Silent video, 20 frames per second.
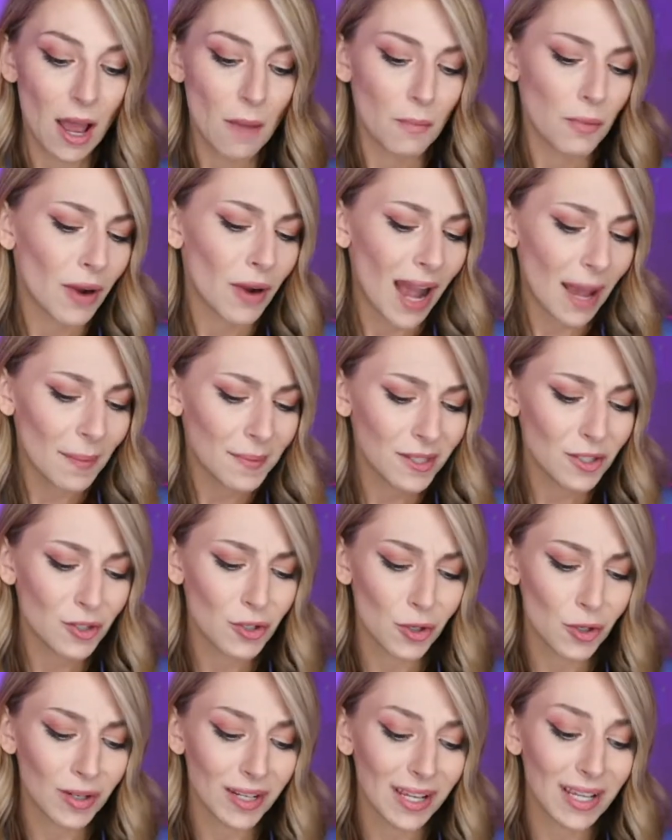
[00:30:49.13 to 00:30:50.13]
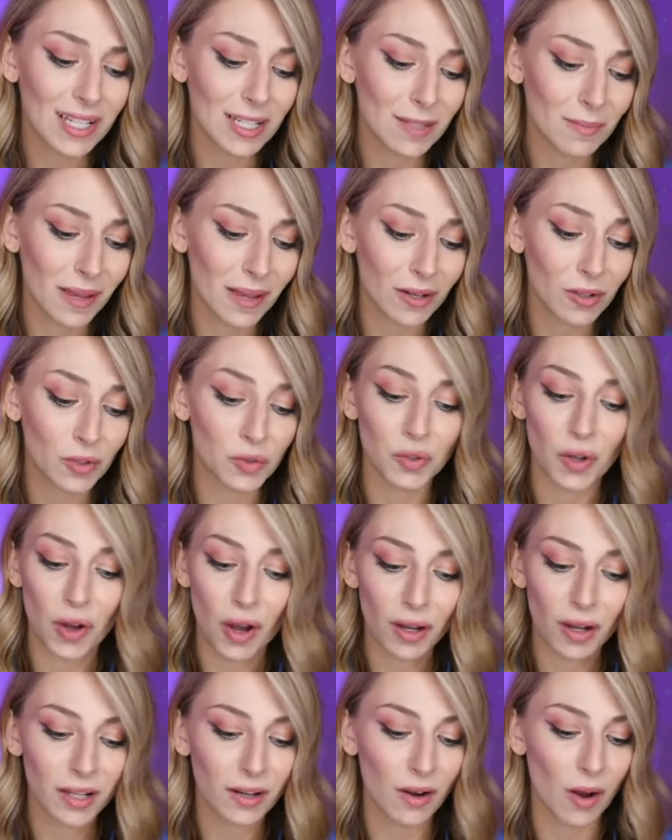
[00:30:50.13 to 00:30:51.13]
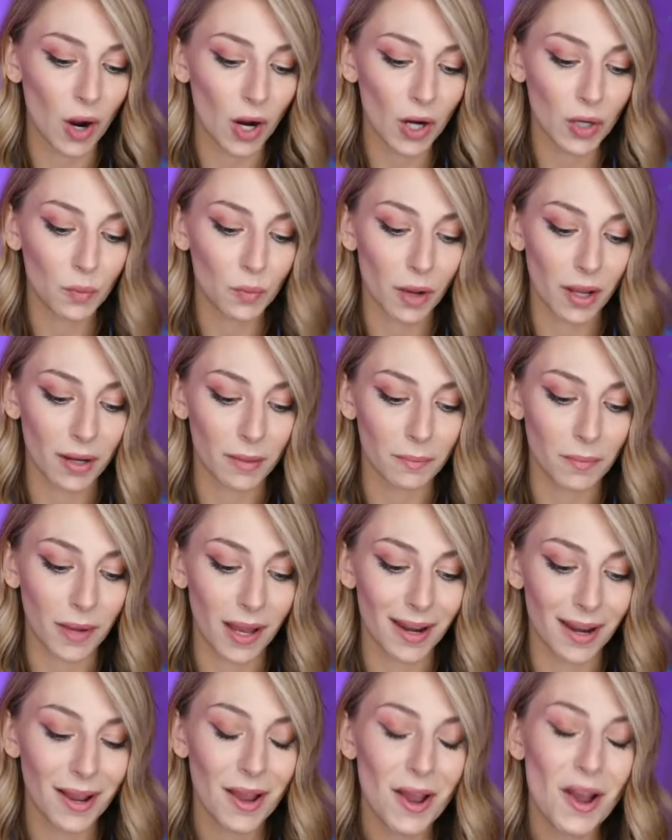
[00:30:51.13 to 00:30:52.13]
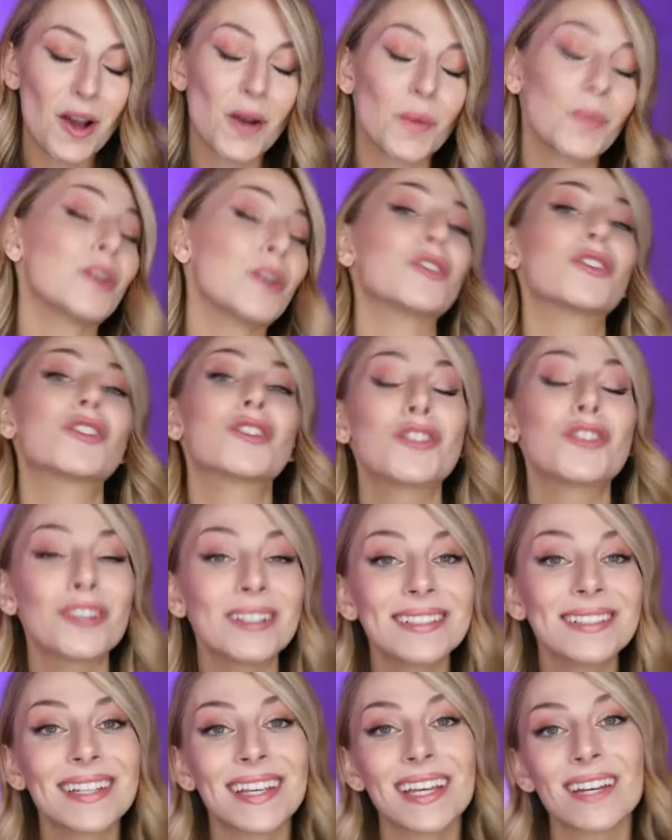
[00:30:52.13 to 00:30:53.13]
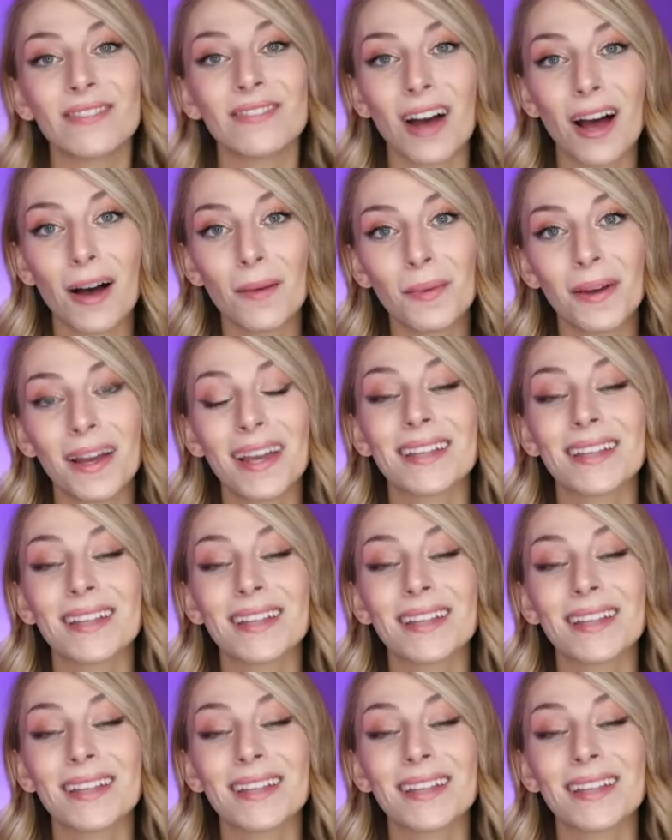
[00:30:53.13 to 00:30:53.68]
Perhaps the journey has been a long and hard one, but we shouldn't give up,